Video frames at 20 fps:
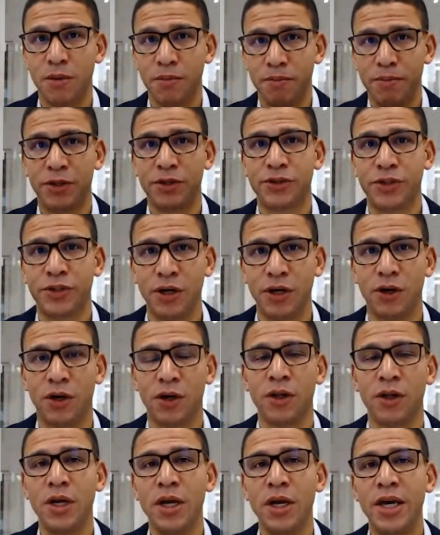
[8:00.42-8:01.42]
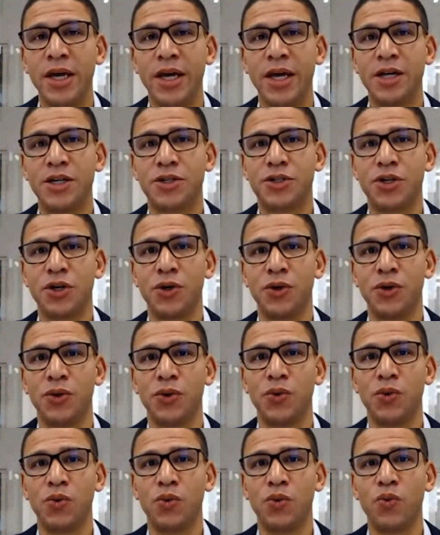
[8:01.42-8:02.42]
built it all. And
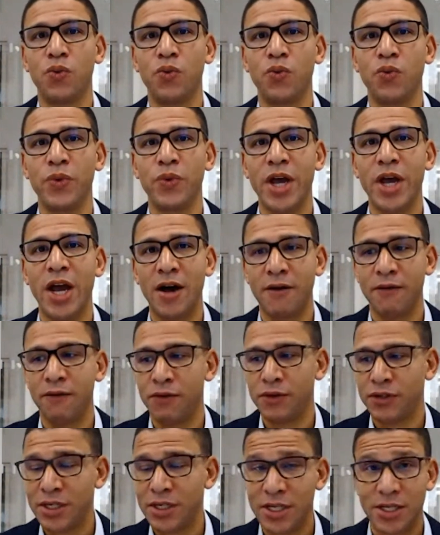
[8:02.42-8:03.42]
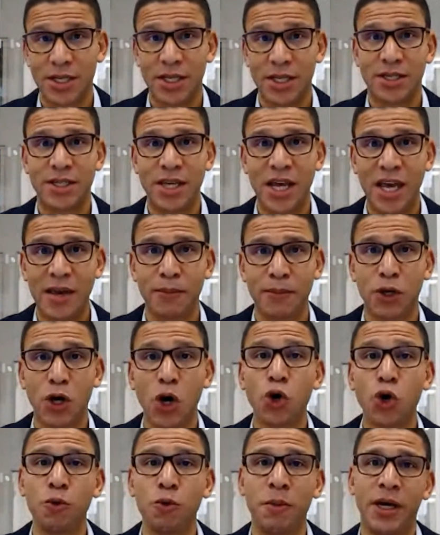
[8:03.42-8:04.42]
so we have, since it's the same
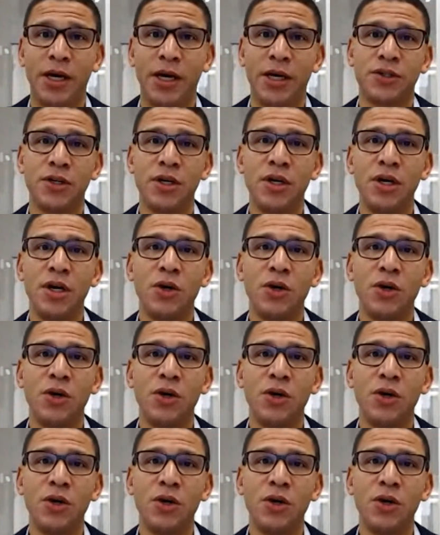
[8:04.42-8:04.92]
code base,